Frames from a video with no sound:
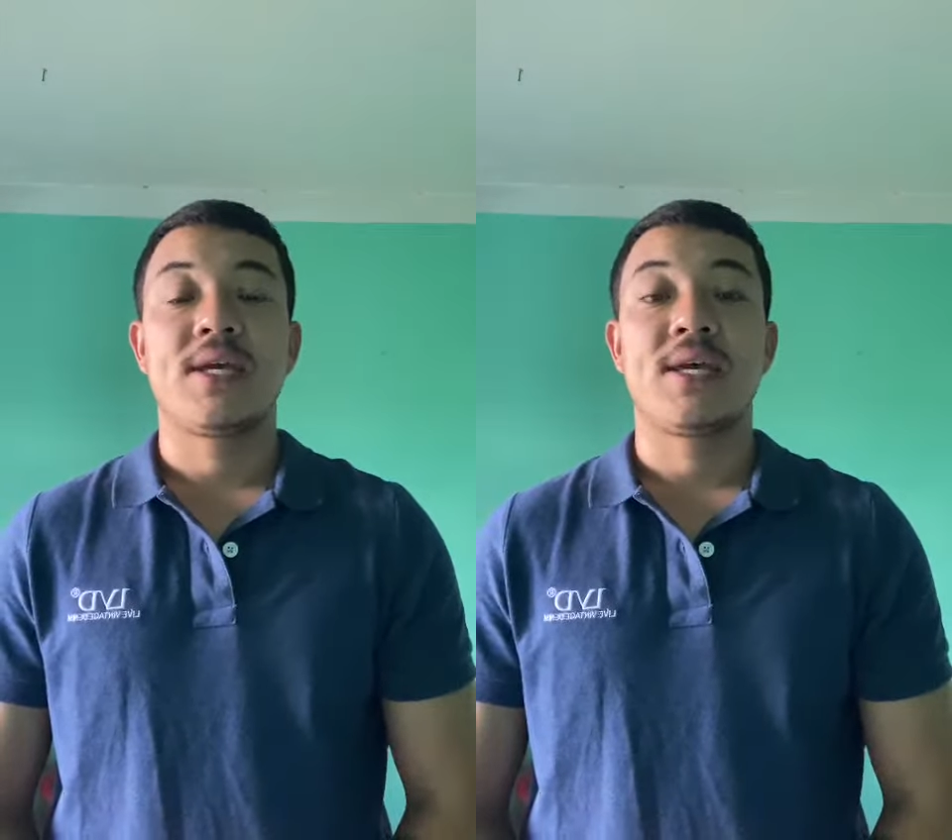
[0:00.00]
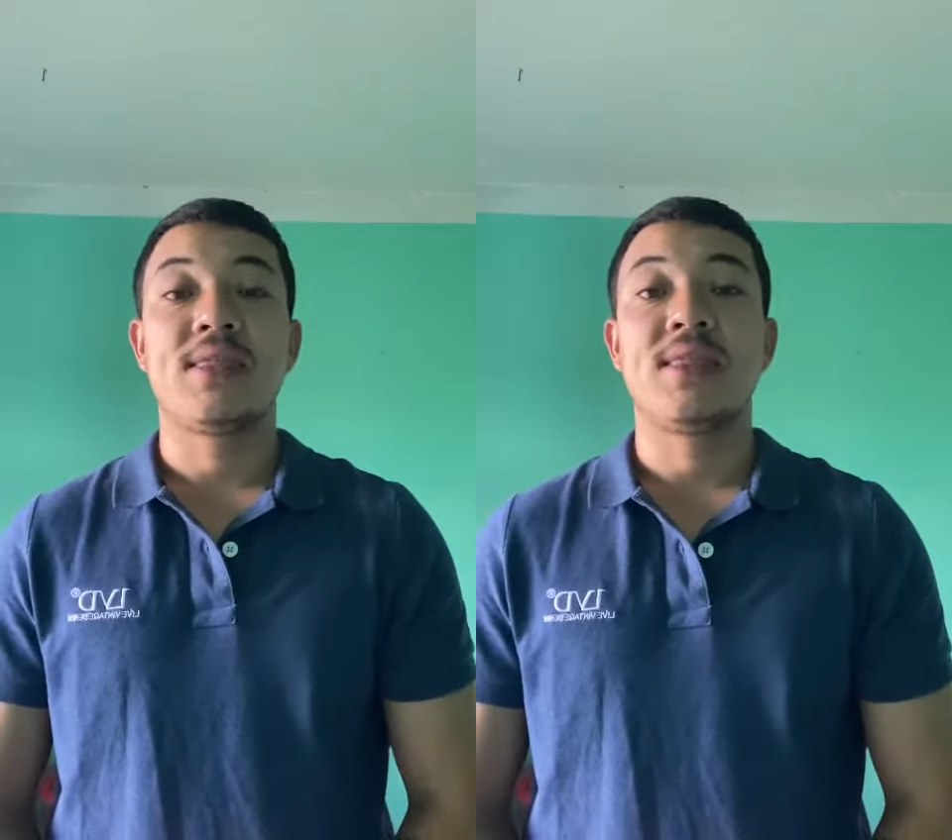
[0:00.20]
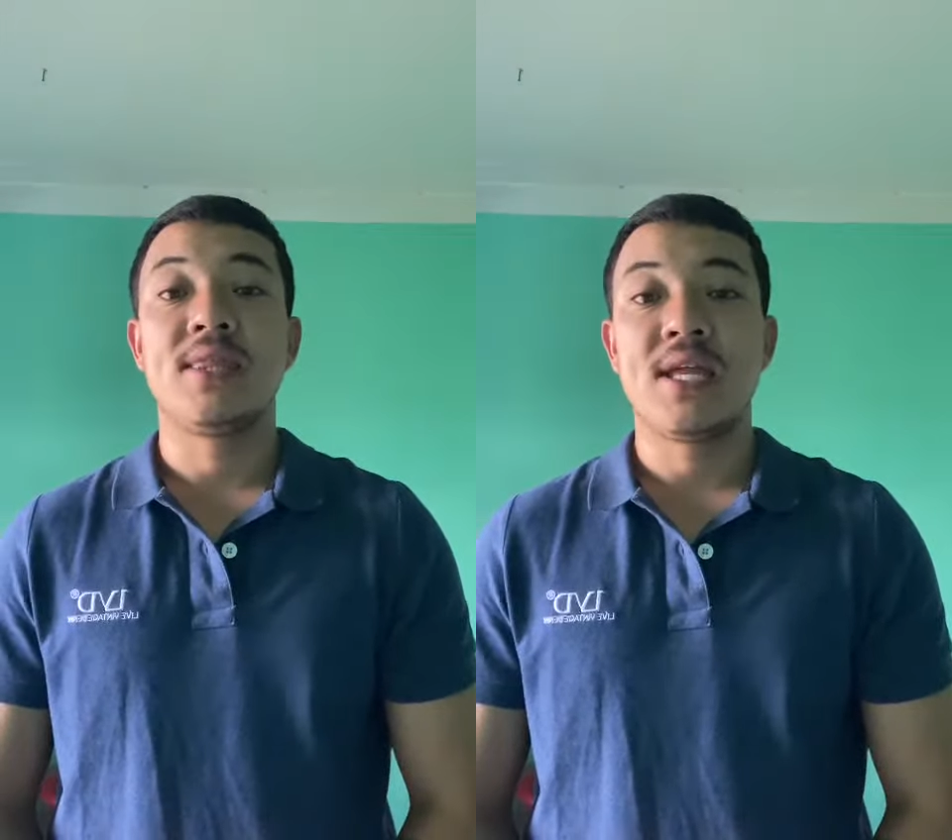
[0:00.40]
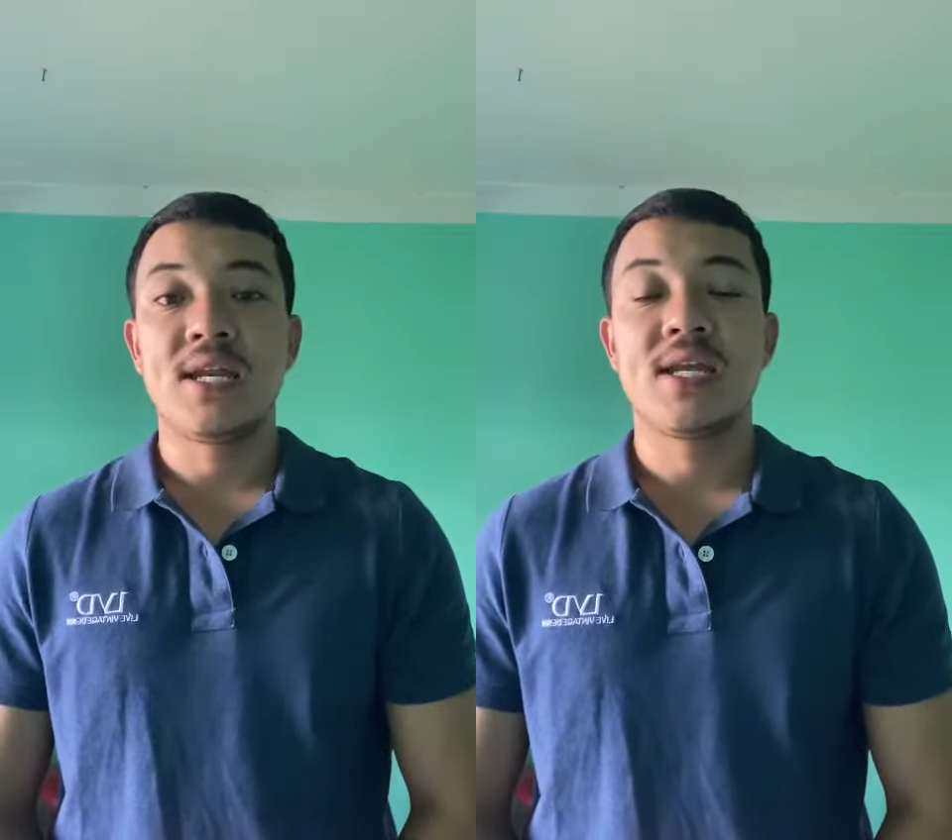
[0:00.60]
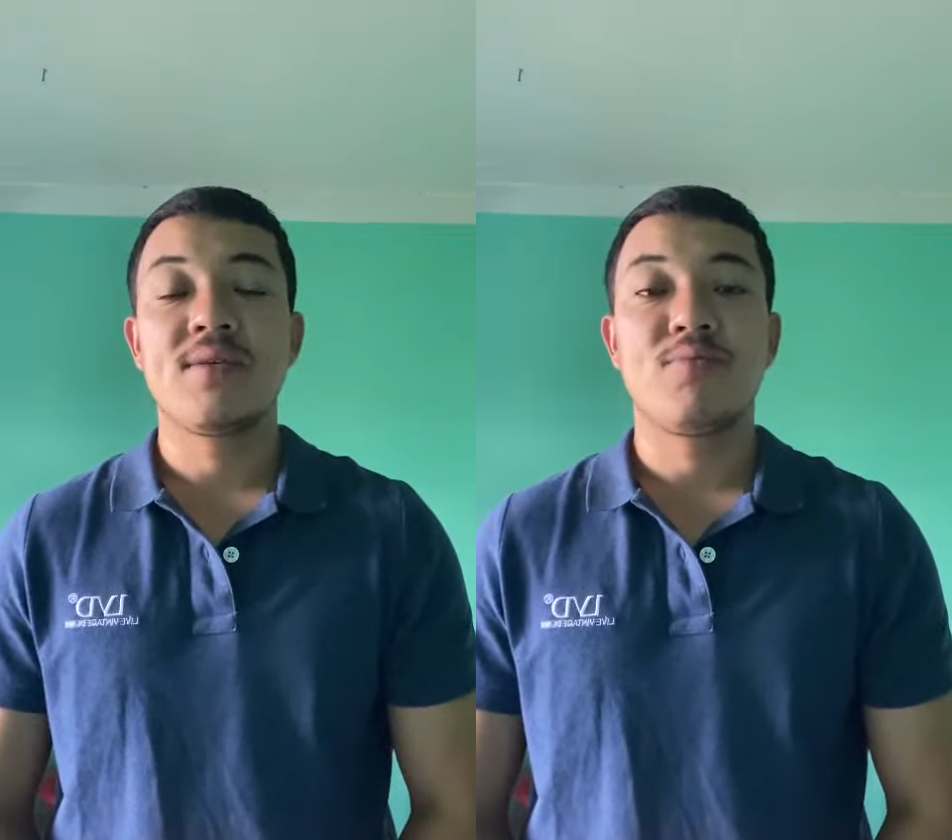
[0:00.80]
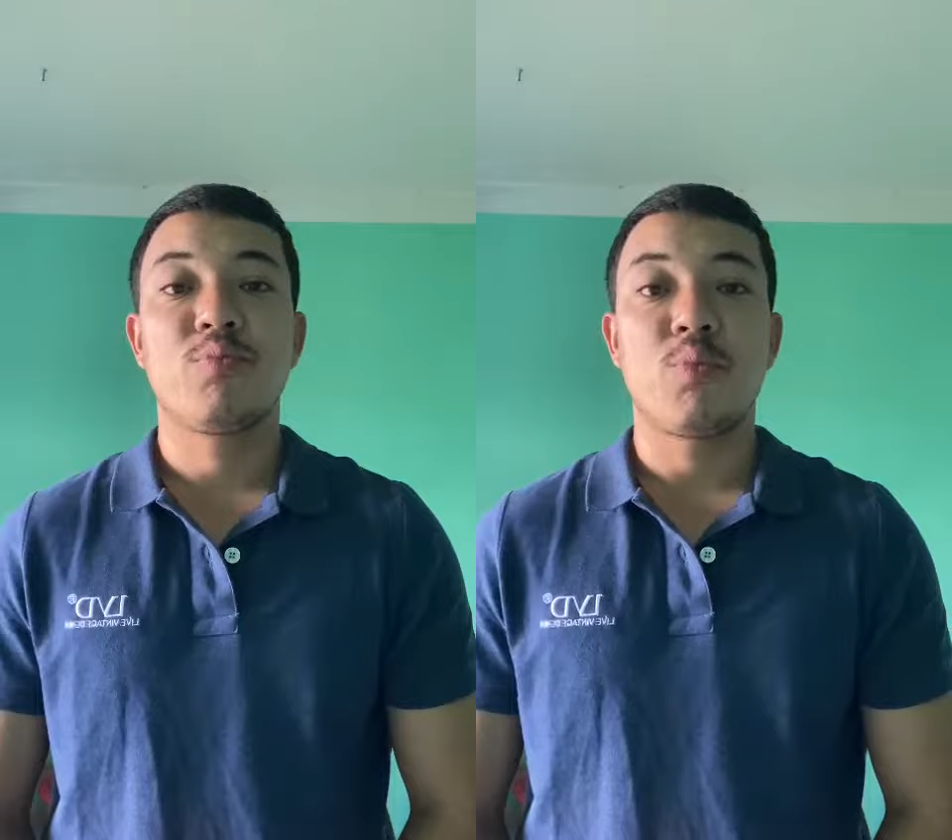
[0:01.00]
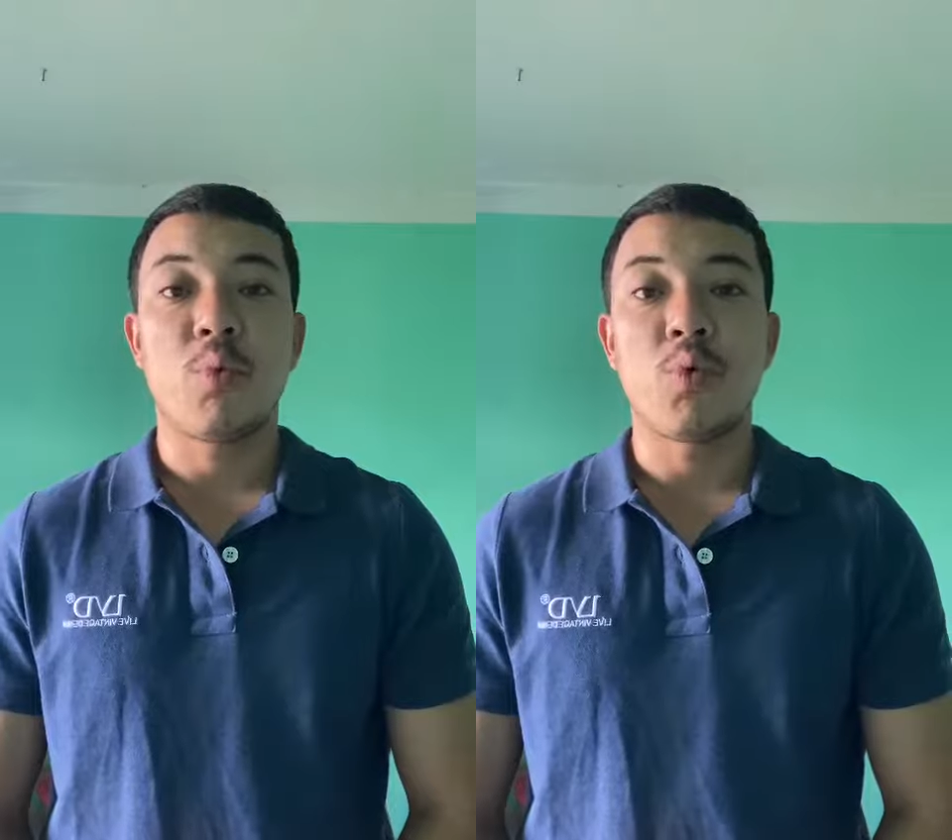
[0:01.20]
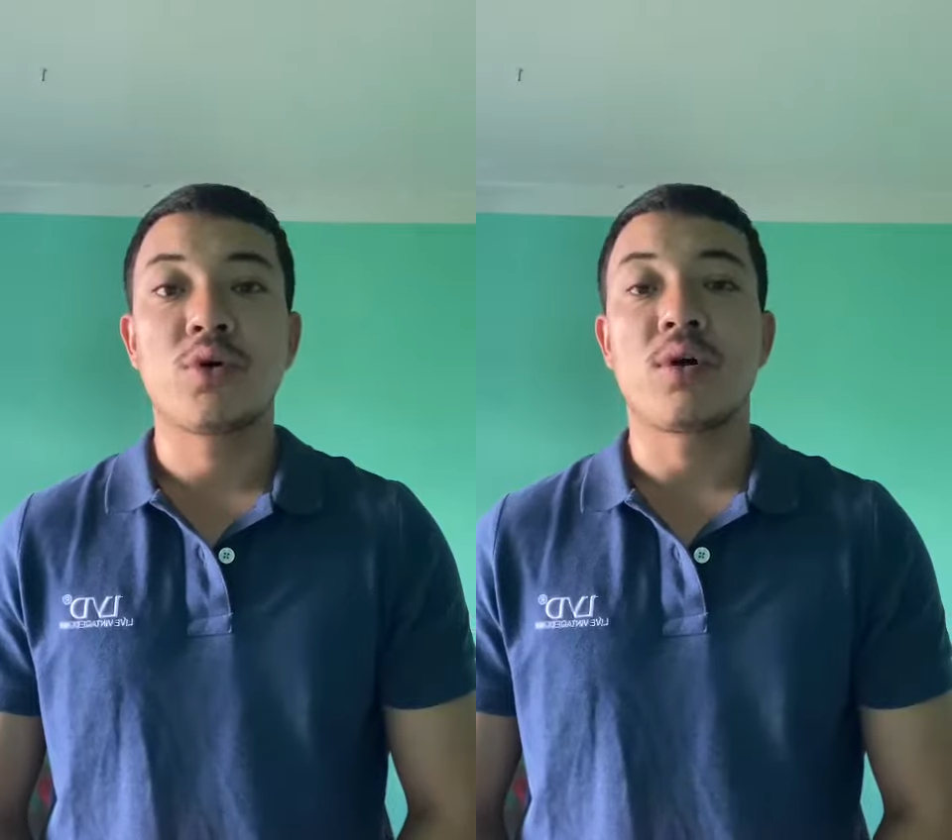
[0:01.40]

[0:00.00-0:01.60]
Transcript: Indeni Food